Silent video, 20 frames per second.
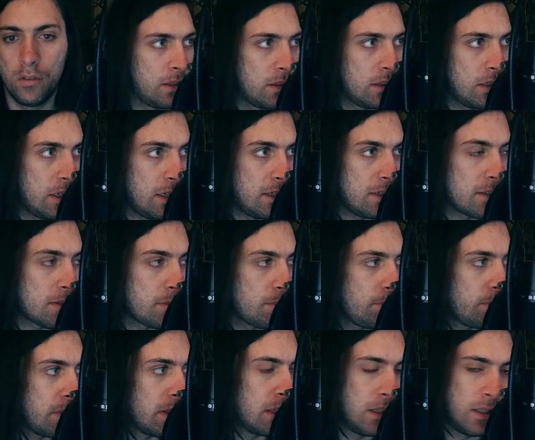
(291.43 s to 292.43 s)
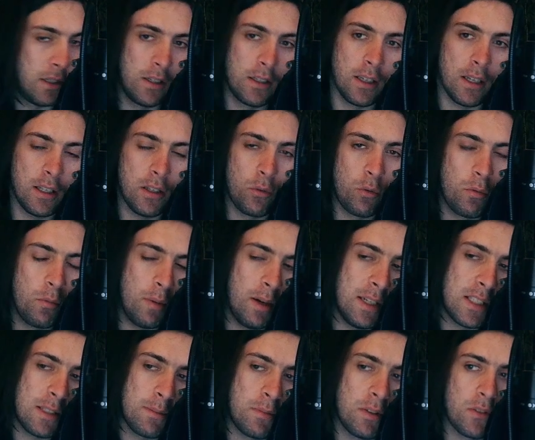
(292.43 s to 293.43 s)
Nice. Kind of
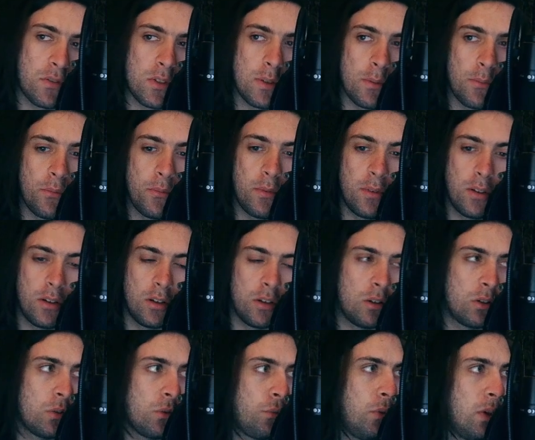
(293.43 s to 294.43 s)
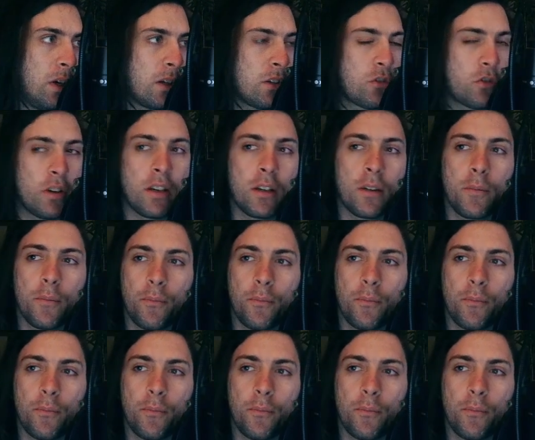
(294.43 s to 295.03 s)
reminds me of some old funk track.